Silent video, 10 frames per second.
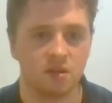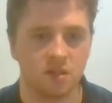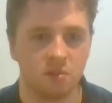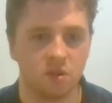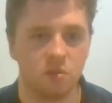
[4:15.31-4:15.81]

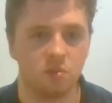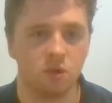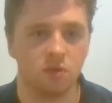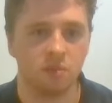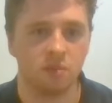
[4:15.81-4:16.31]
W,
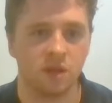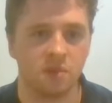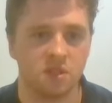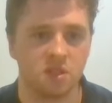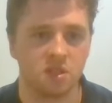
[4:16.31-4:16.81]
move up in that
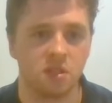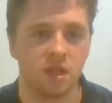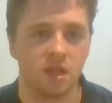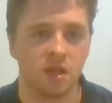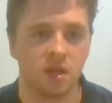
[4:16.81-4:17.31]
position
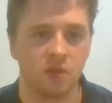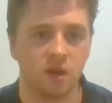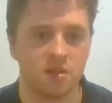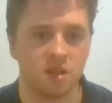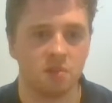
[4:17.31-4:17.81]
there, and
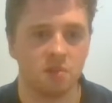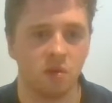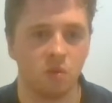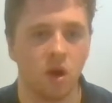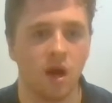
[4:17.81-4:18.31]
raise up,
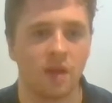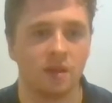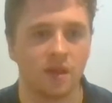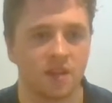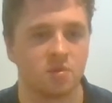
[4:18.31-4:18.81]
and Y, the
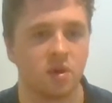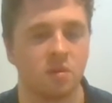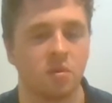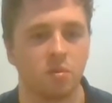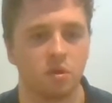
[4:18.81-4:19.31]
last
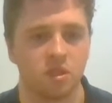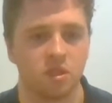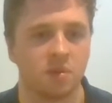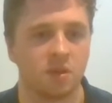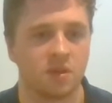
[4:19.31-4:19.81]
one, pushing
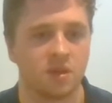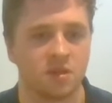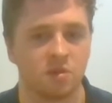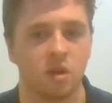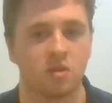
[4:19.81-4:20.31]
up, and there
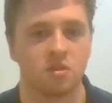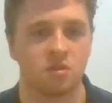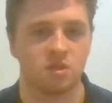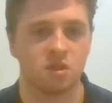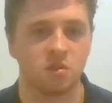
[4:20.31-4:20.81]
we go. So you're
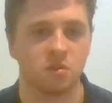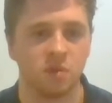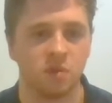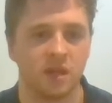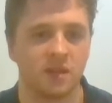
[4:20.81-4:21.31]
just kind of
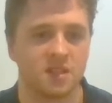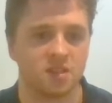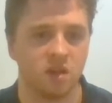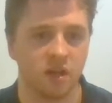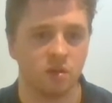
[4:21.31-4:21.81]
repeating that
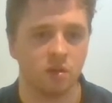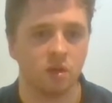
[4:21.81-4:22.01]
cycle.